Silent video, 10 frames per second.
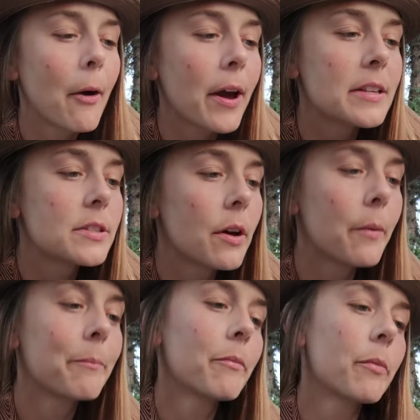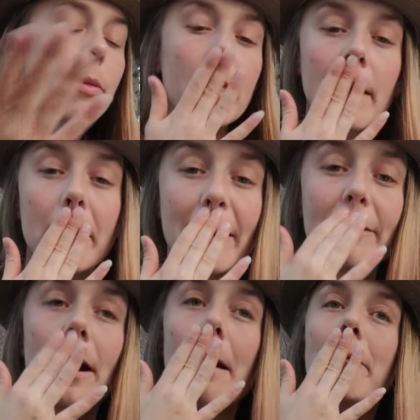Okay, so
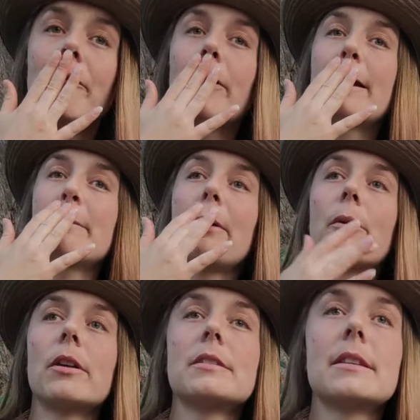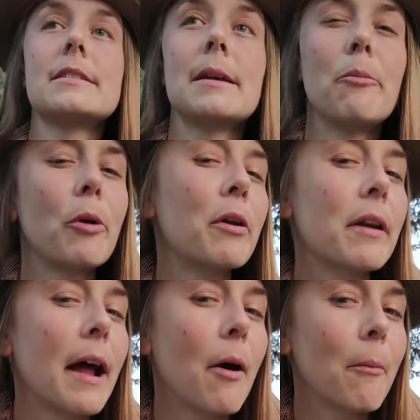whatever. I'm avoiding my words because I'm
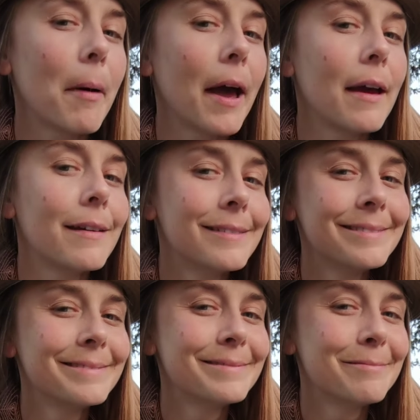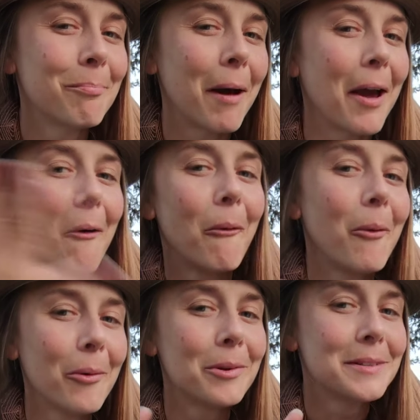weirded out by my
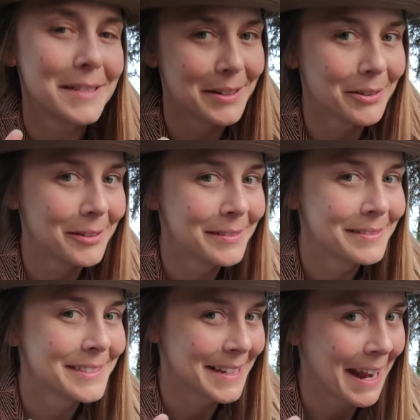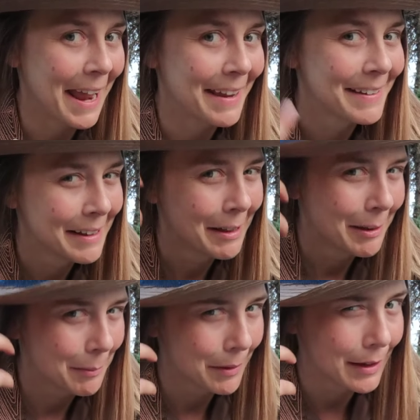whole deal today.
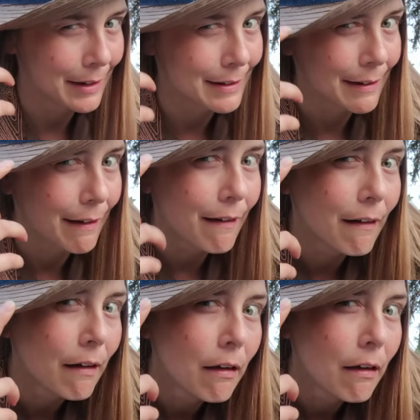I'm like, deal.